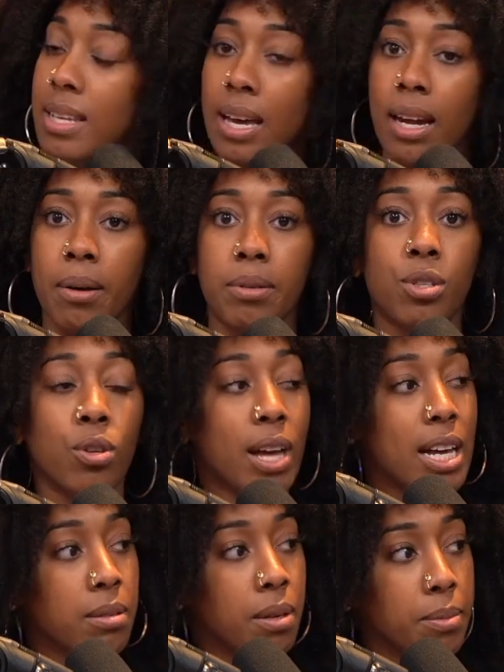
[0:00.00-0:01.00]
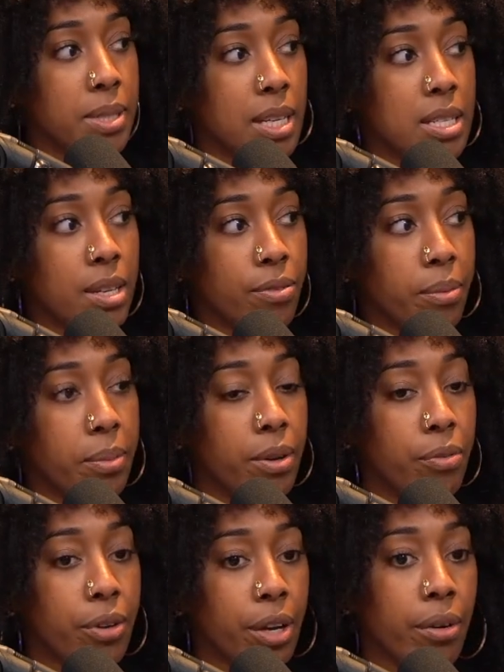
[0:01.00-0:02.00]
I said. So that's why it was easy for me
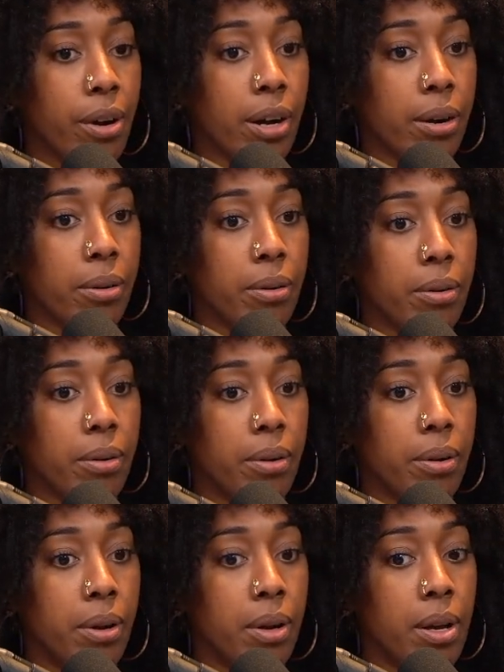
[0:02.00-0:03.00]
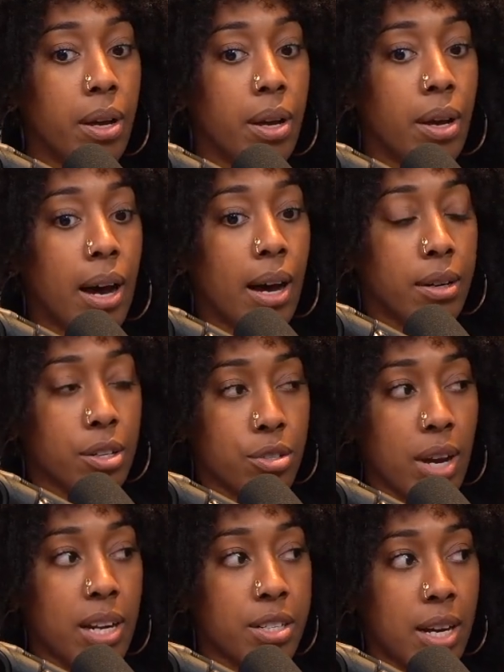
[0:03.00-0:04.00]
to figure out how to
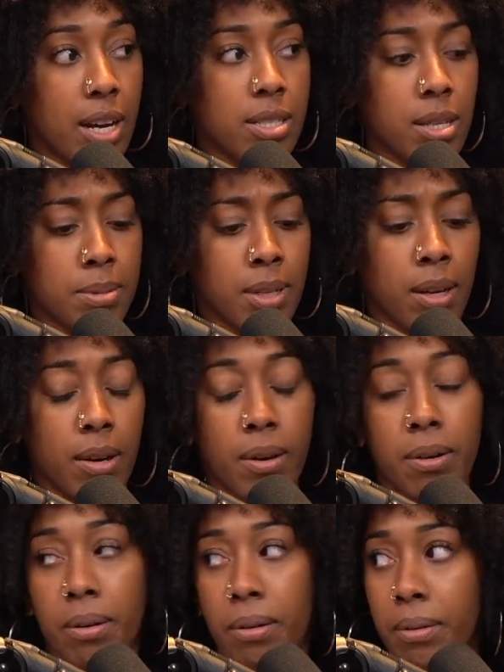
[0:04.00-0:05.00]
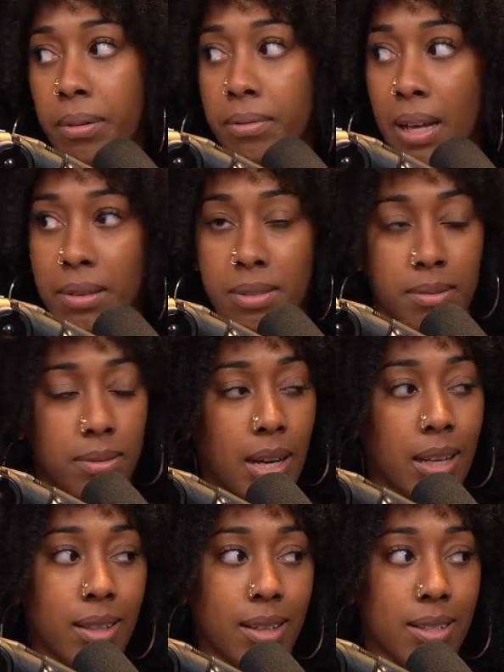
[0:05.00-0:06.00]
strategize. I was like, oh,
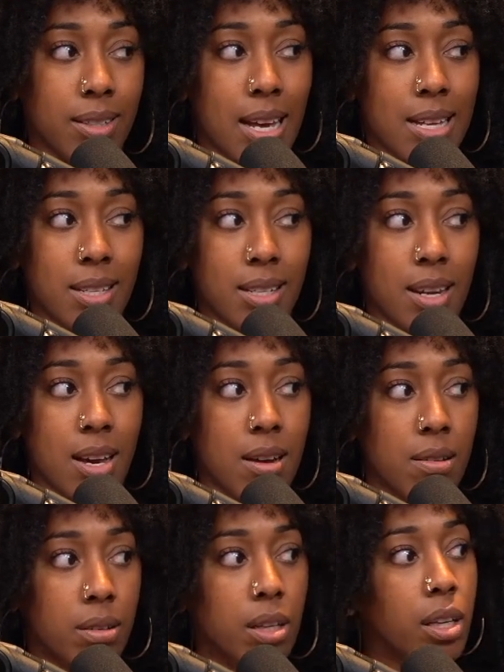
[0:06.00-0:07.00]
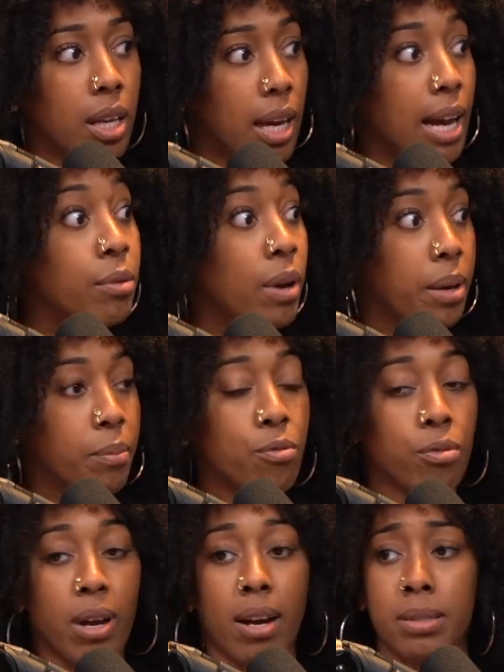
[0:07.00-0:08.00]
y'all think it's SNL. Yeah, I knew how to
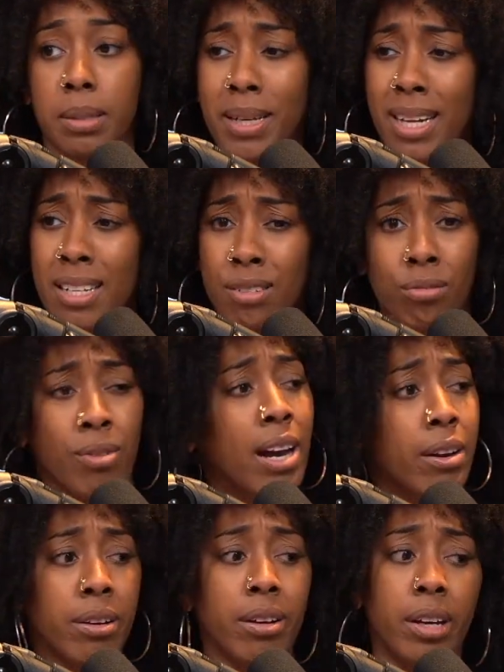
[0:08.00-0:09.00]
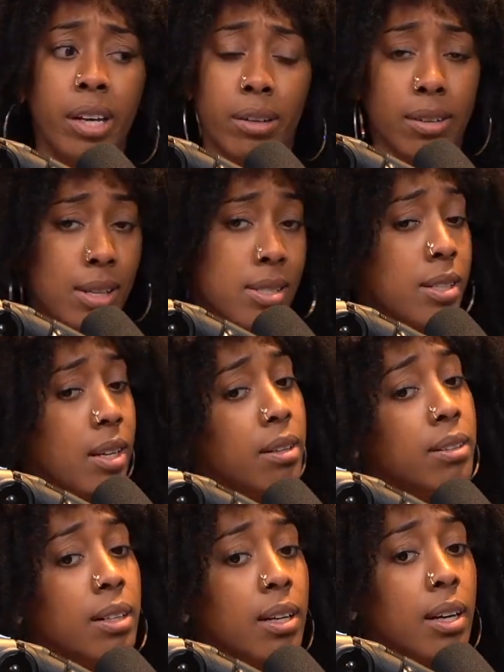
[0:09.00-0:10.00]
move around. I was like, my dad's a writer on
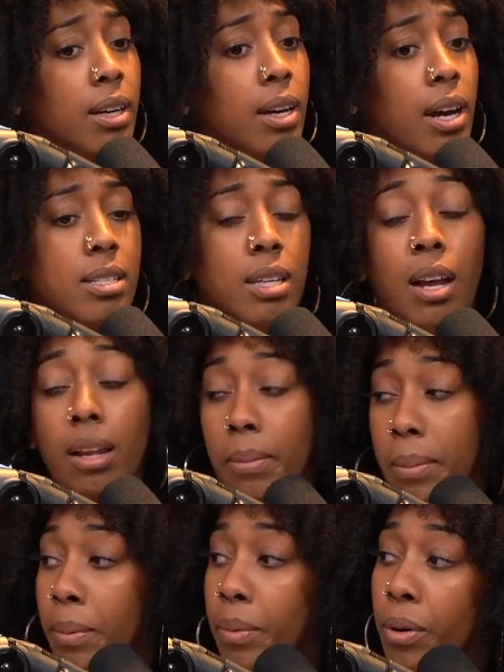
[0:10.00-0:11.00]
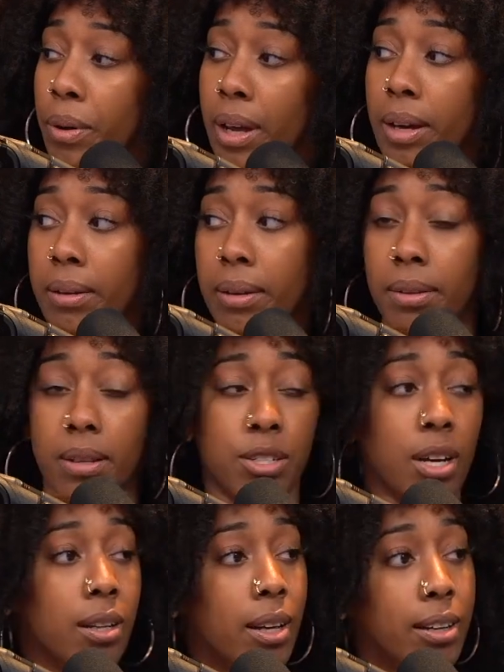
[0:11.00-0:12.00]
SNL. I said, not a lot of people know that
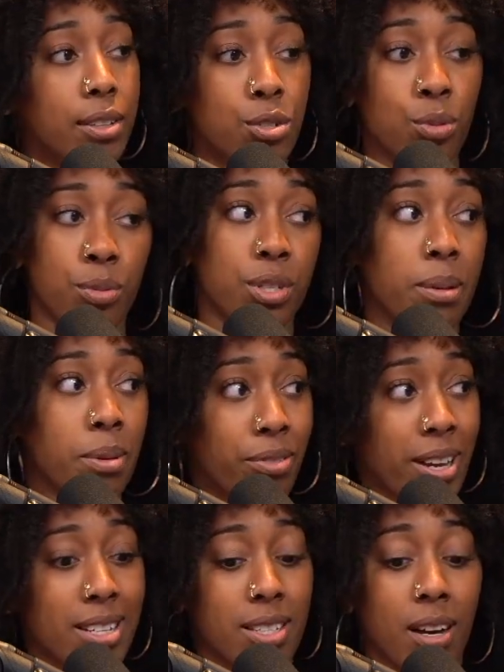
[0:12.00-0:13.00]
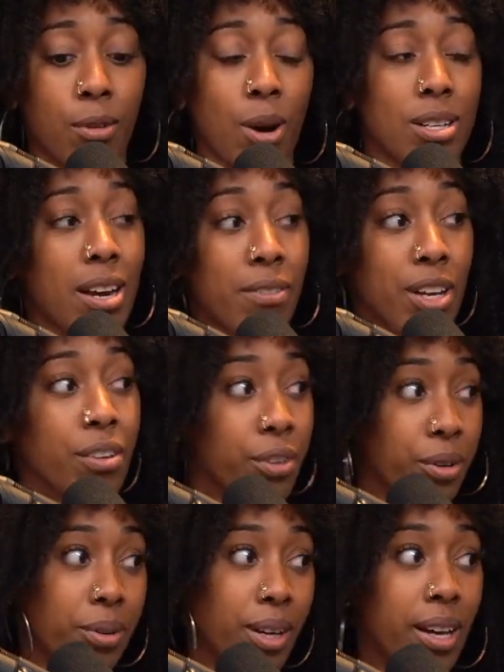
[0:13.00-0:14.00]
unless y'all like super JB fans and y'all watch every
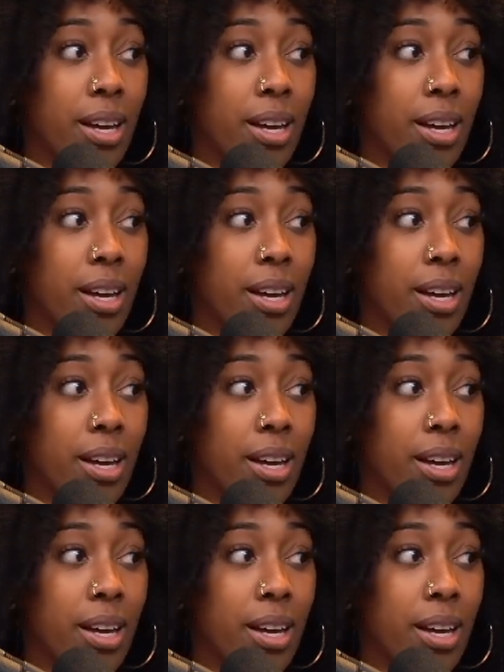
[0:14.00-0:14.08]
interview.